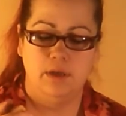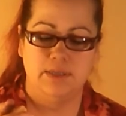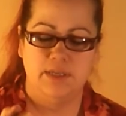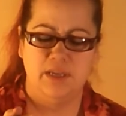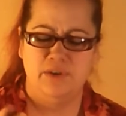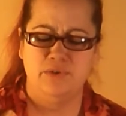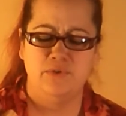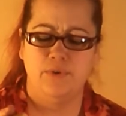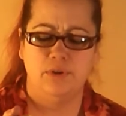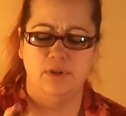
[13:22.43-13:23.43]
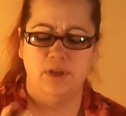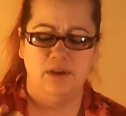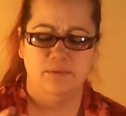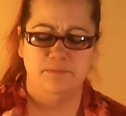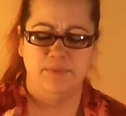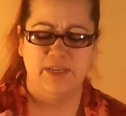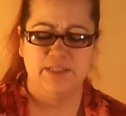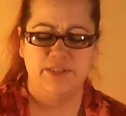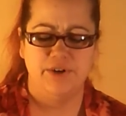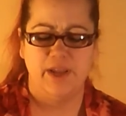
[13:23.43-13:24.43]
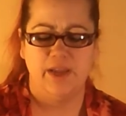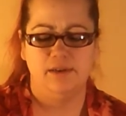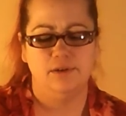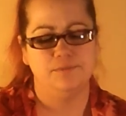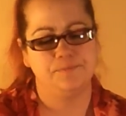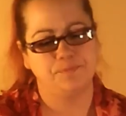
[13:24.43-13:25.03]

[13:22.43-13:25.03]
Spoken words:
I say useful, easier to handle.